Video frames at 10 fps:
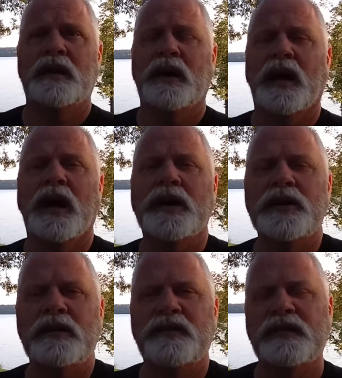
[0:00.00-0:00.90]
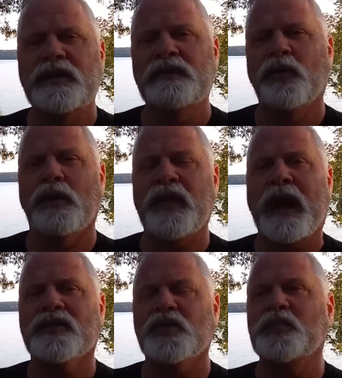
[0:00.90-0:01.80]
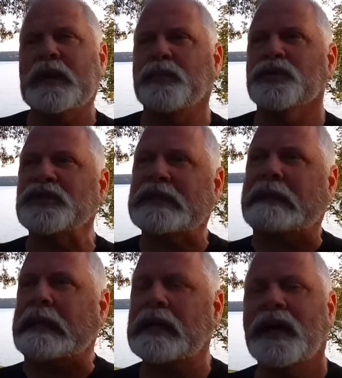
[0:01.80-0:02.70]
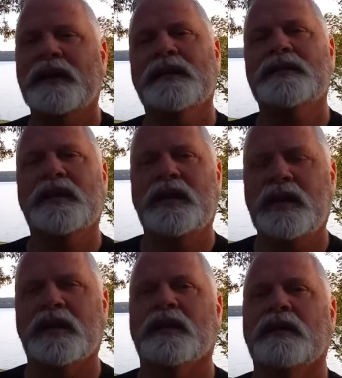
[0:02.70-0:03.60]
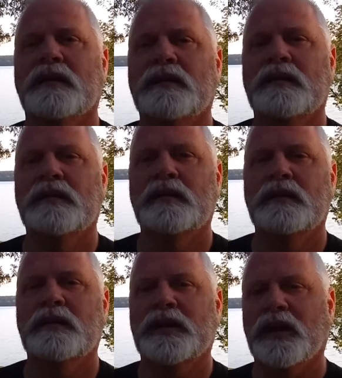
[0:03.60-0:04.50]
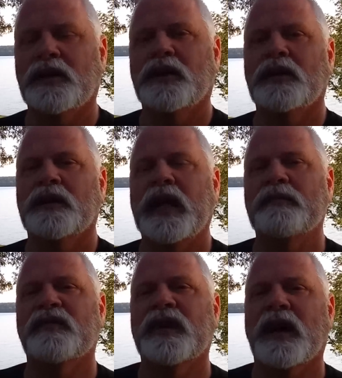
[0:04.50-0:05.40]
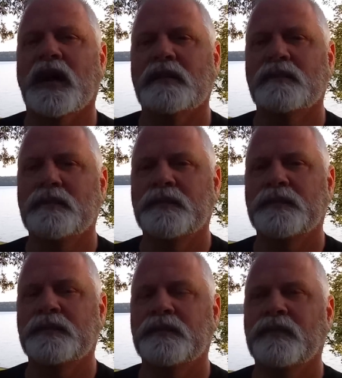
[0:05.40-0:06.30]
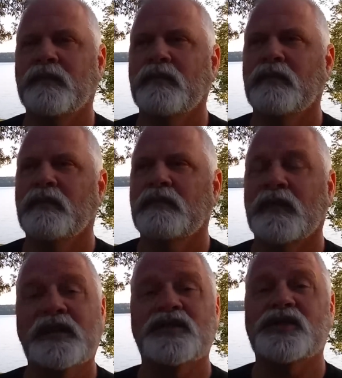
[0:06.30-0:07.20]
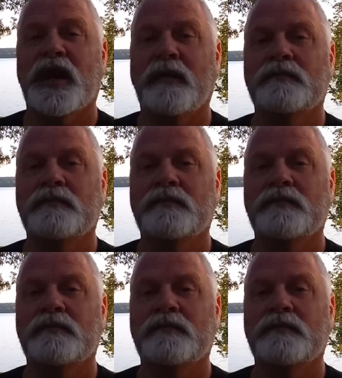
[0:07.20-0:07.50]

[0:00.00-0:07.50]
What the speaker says: 154,000 people did not get to hear the unheard name of God. That's a shame.